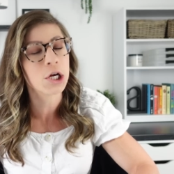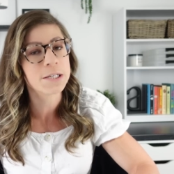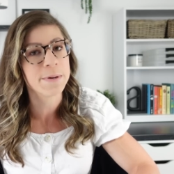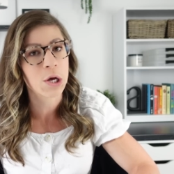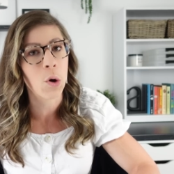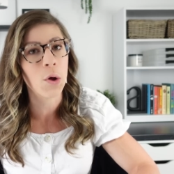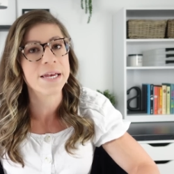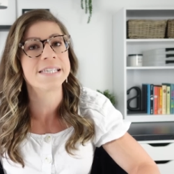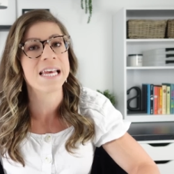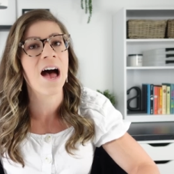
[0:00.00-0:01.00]
ultimate goal
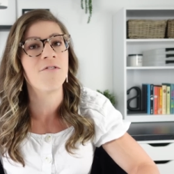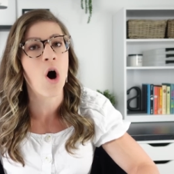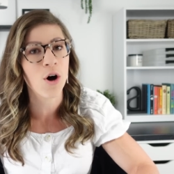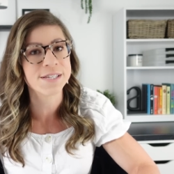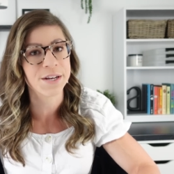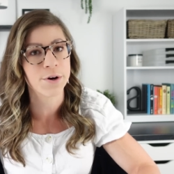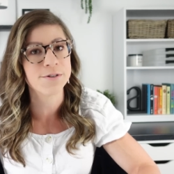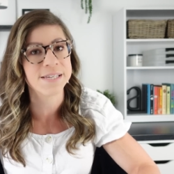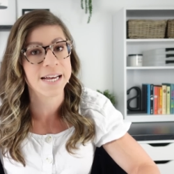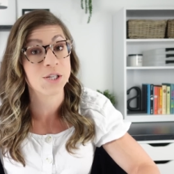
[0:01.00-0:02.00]
is to have all
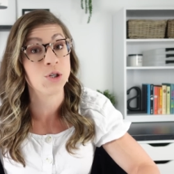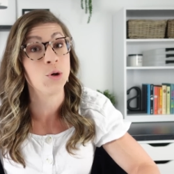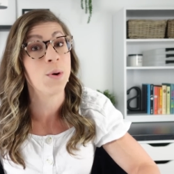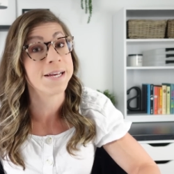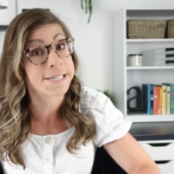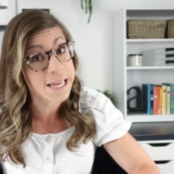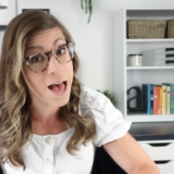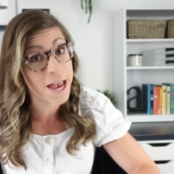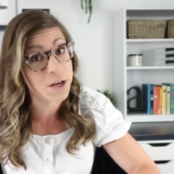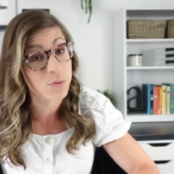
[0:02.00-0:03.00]
zeros next to
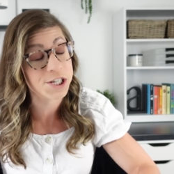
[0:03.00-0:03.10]
assigned,